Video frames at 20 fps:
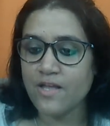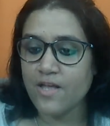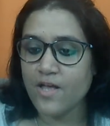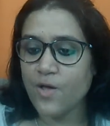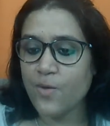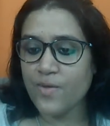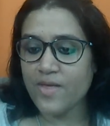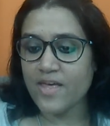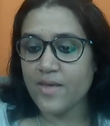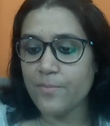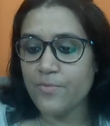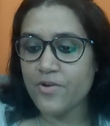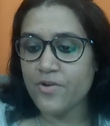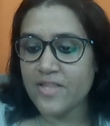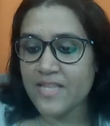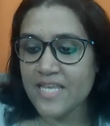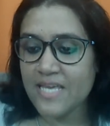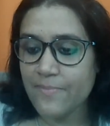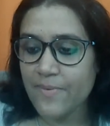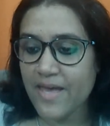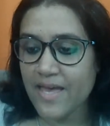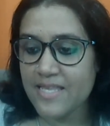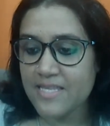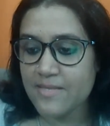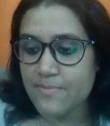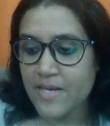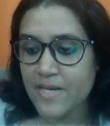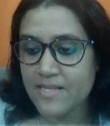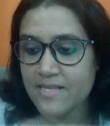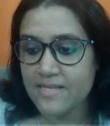Okay, Pradeep
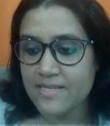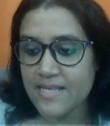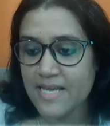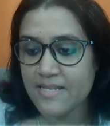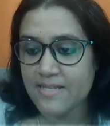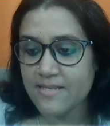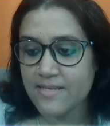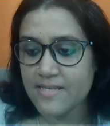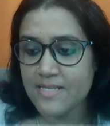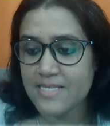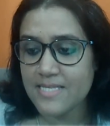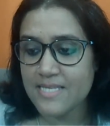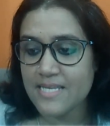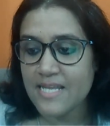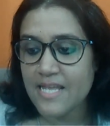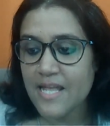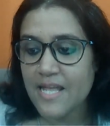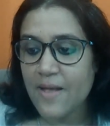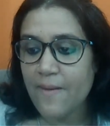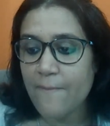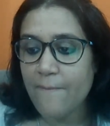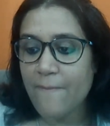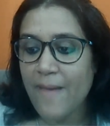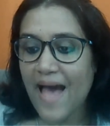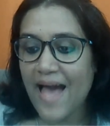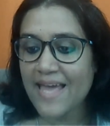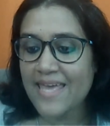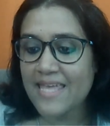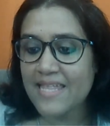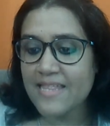has made a sentence.
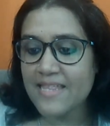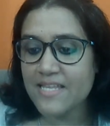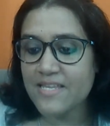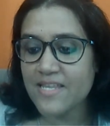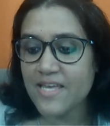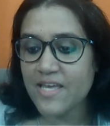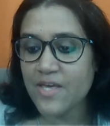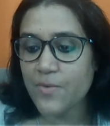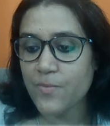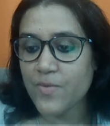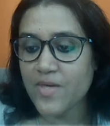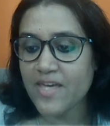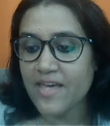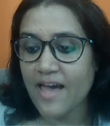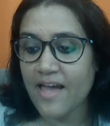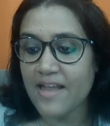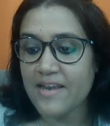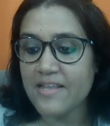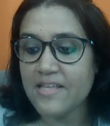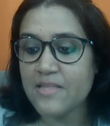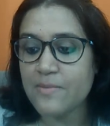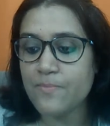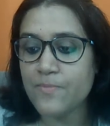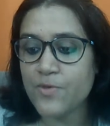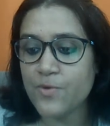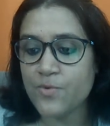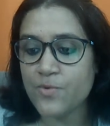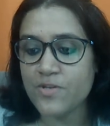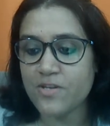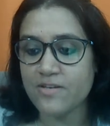Back in the day, we had
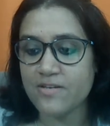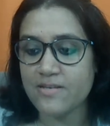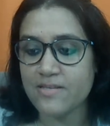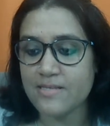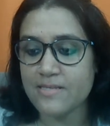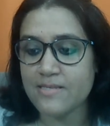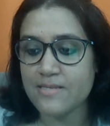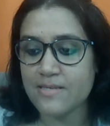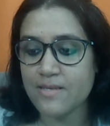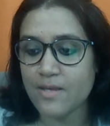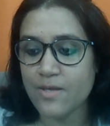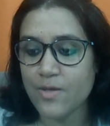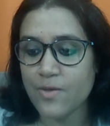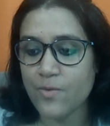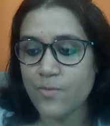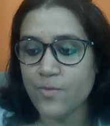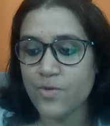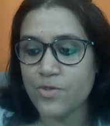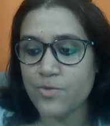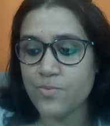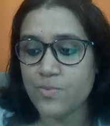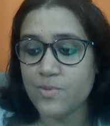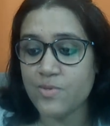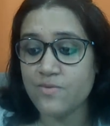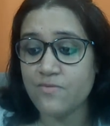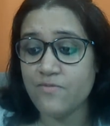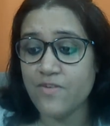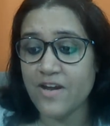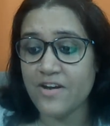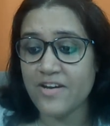computers, which
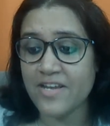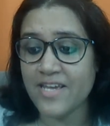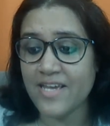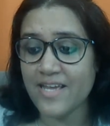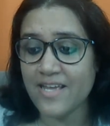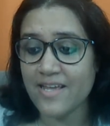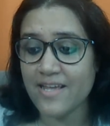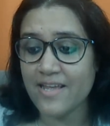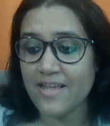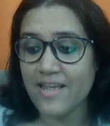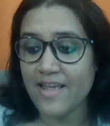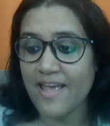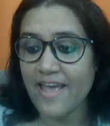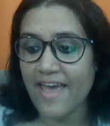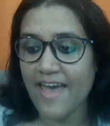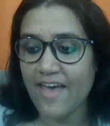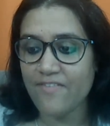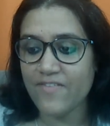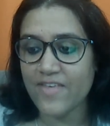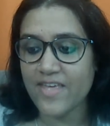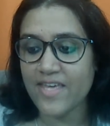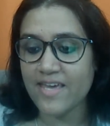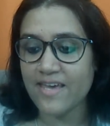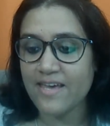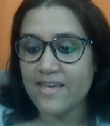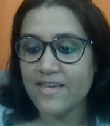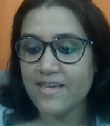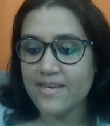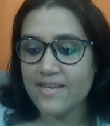was very heavy.